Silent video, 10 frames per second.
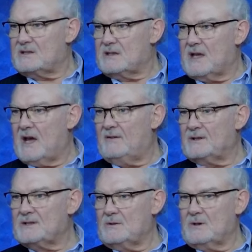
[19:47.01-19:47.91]
she gave
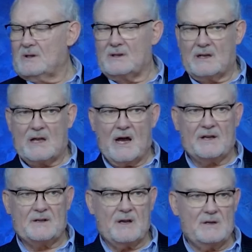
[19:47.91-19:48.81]
us a word that
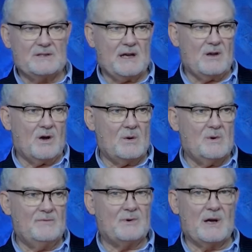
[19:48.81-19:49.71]
God knows how long
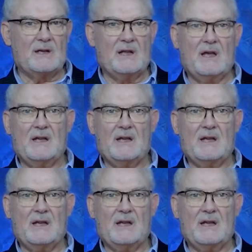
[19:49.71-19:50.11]
we've run